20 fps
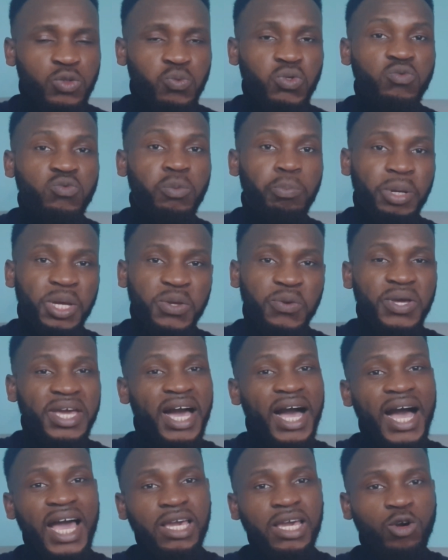which will pay you a
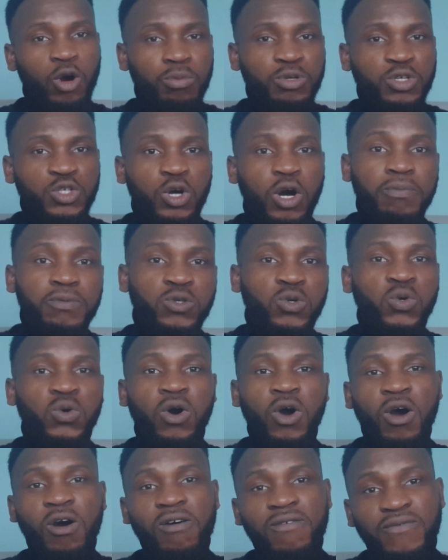high commission up to
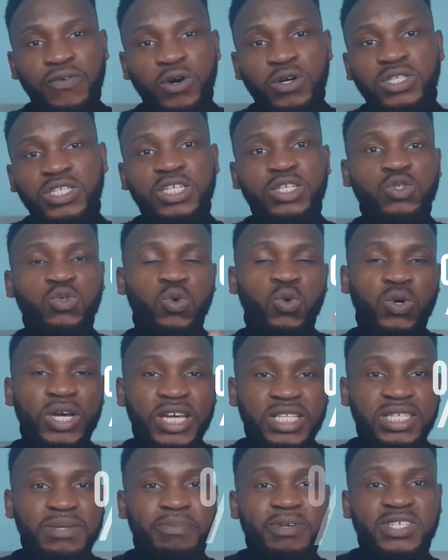40 to
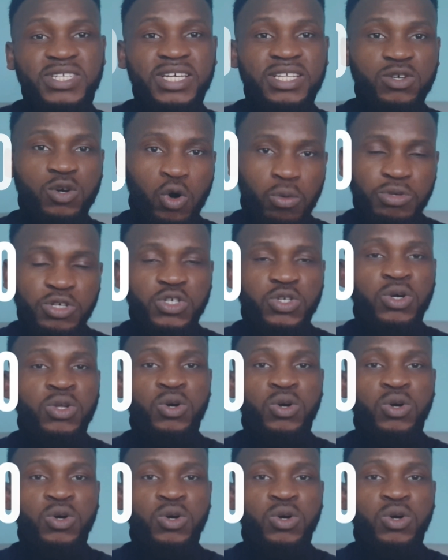80% commission,